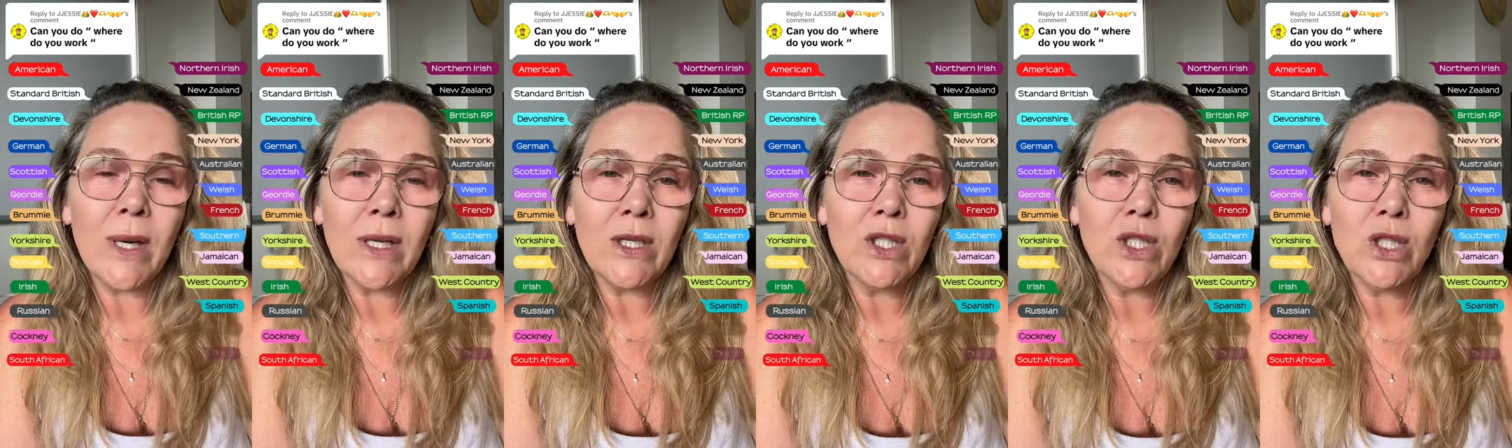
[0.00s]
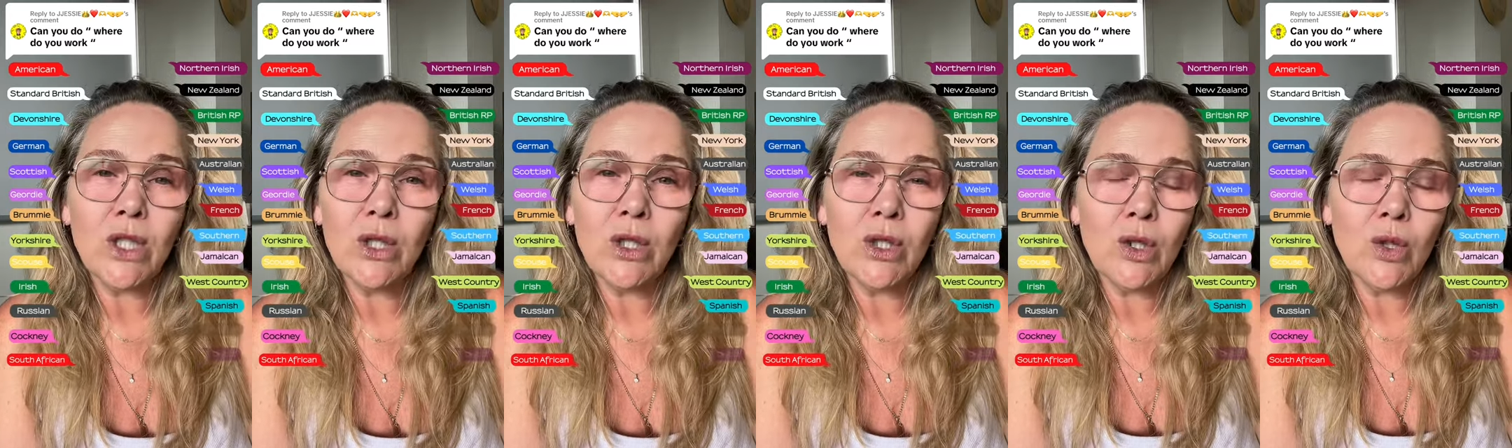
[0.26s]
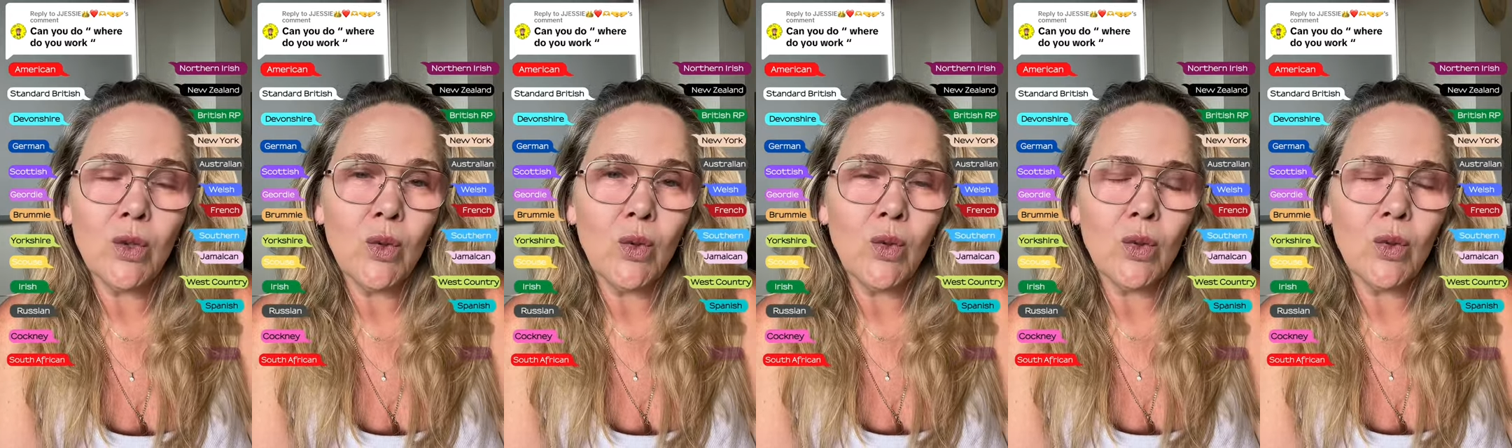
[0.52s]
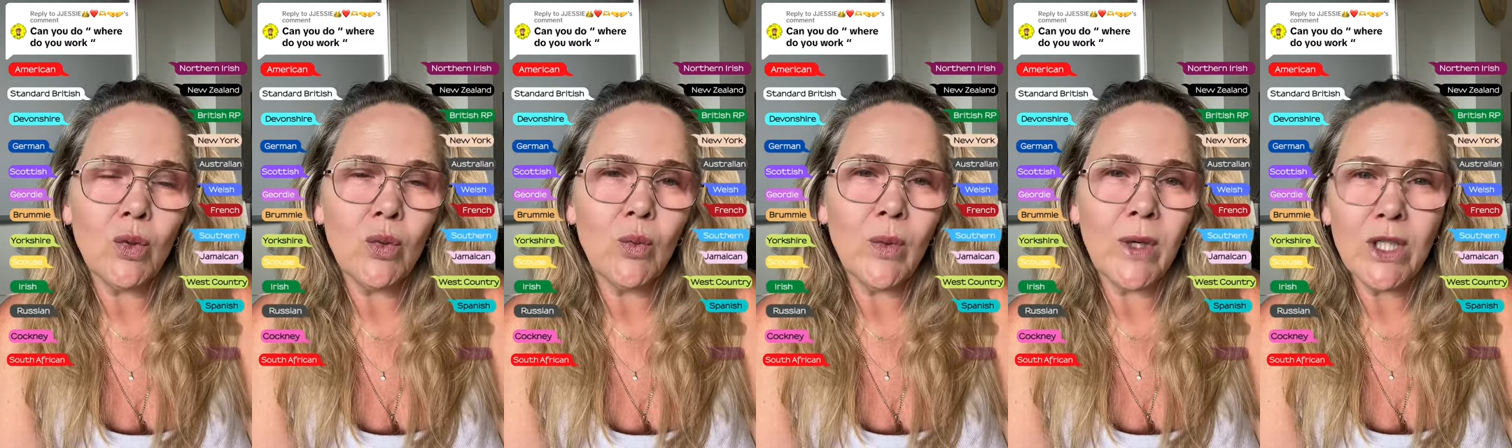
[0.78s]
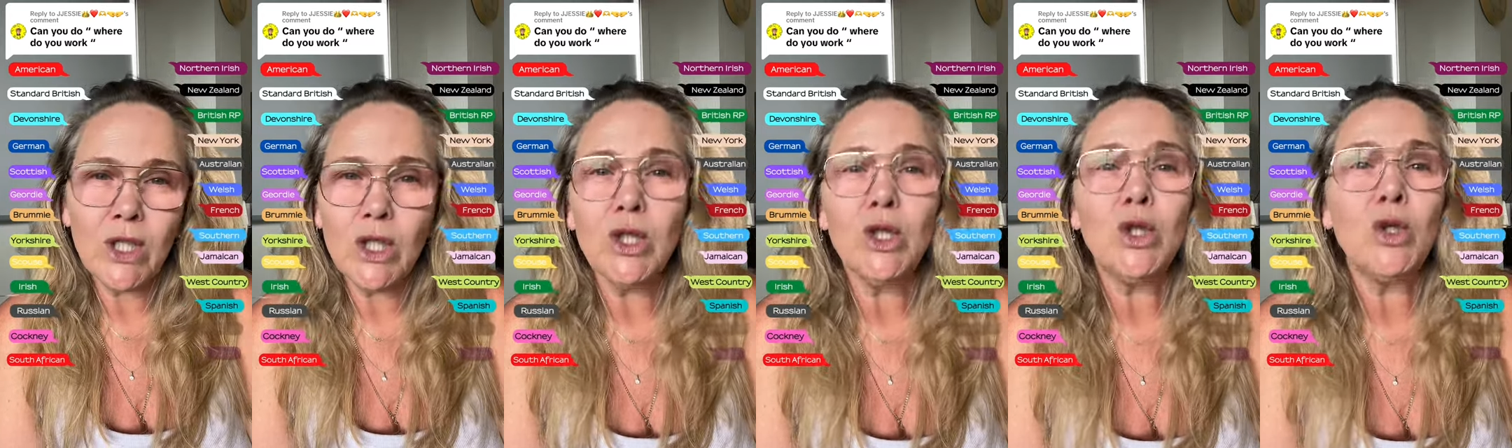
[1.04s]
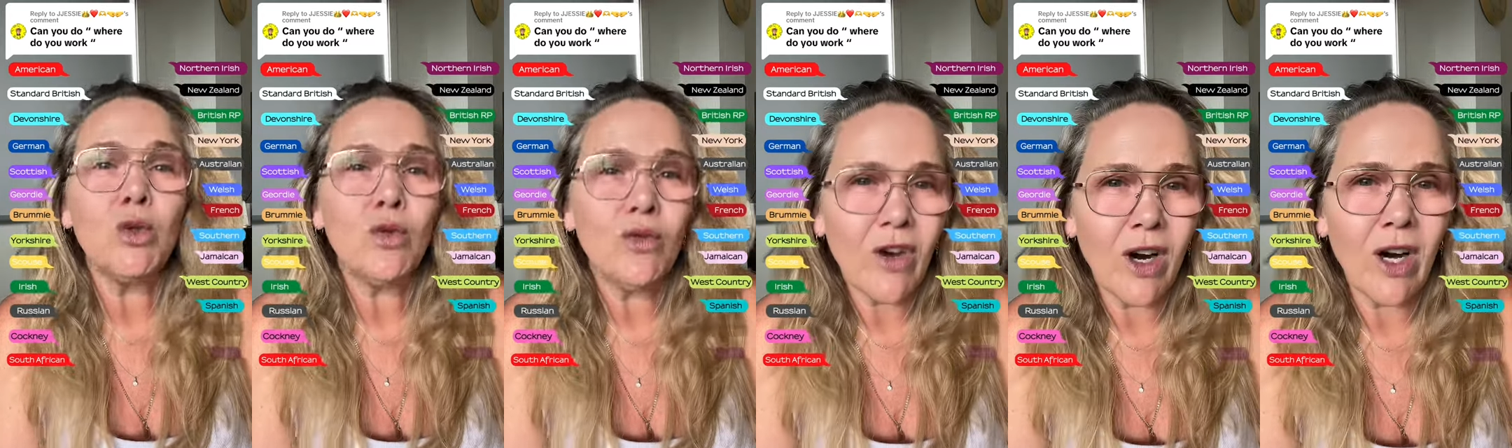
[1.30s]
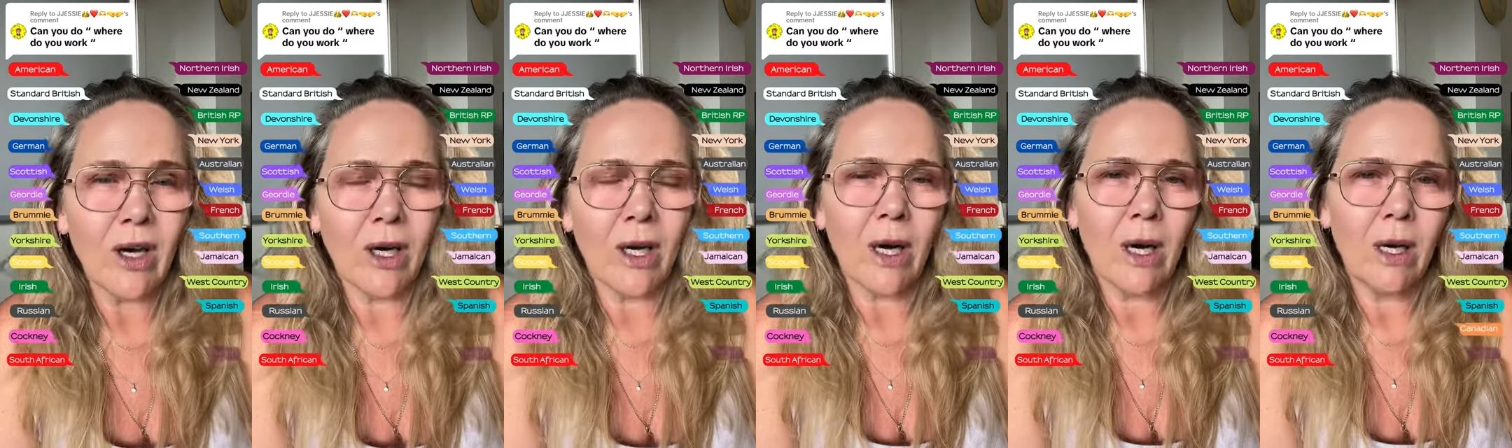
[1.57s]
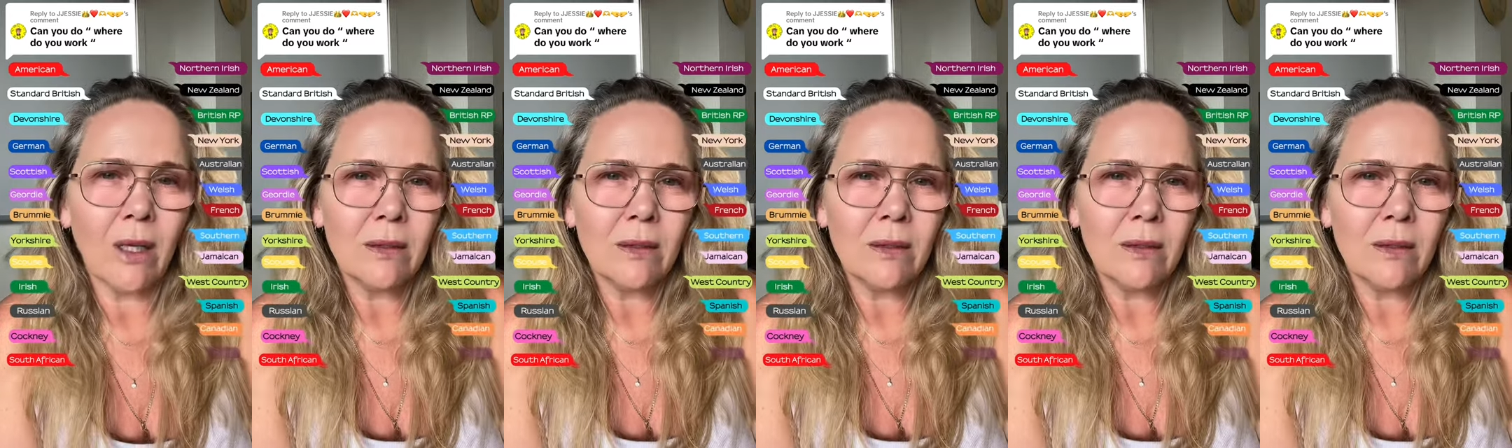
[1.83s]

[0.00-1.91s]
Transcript: did you where did you work?